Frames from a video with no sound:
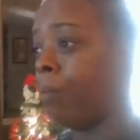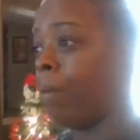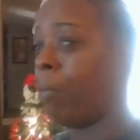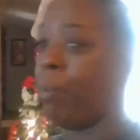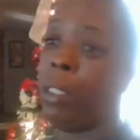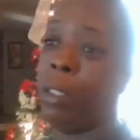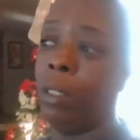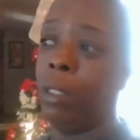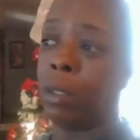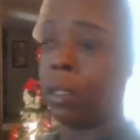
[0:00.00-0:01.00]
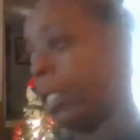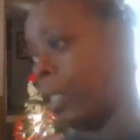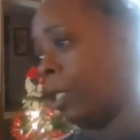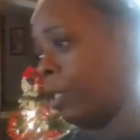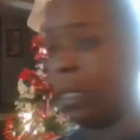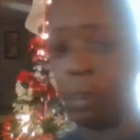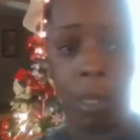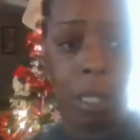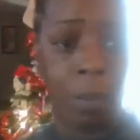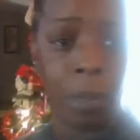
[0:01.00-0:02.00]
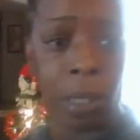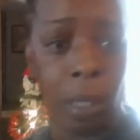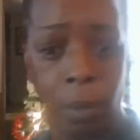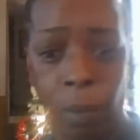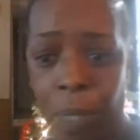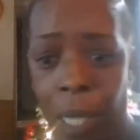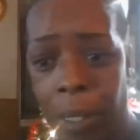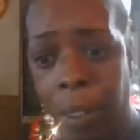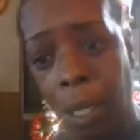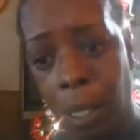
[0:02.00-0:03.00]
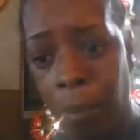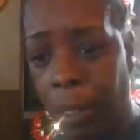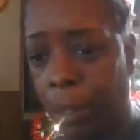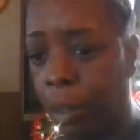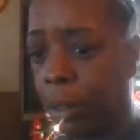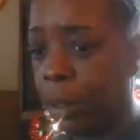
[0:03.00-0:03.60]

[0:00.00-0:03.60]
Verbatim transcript: man might be taking care of his mom or something and forgot to call me.